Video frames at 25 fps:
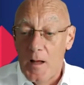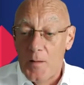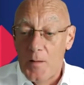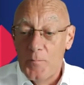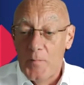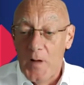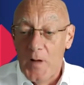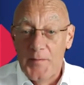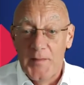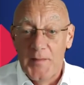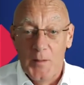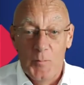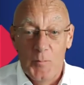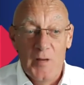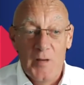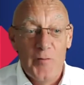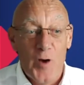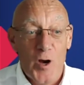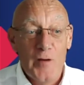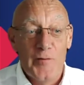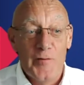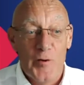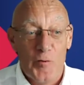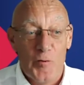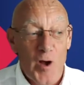um, I think we've
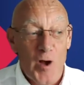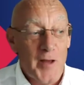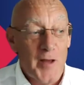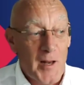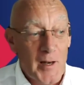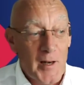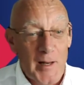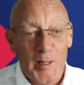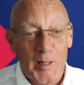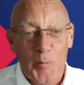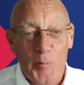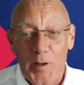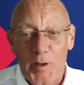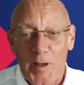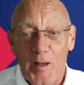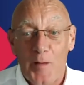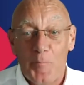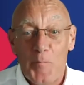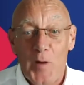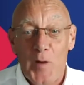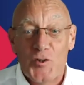overrun a little bit.